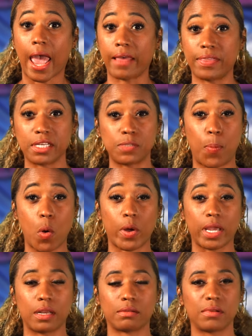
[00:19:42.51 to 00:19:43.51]
At this
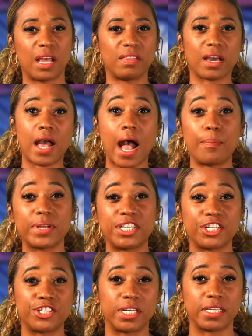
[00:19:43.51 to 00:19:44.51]
point, the
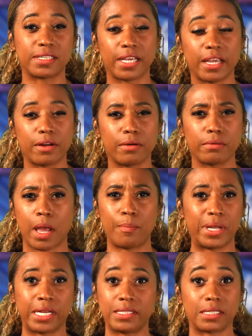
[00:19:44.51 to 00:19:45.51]
competition is here,
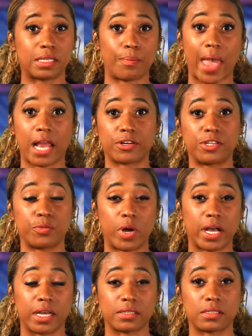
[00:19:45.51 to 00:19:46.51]
but it doesn't matter
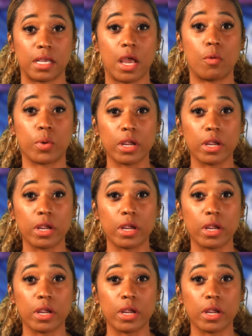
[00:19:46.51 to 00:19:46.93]
to us.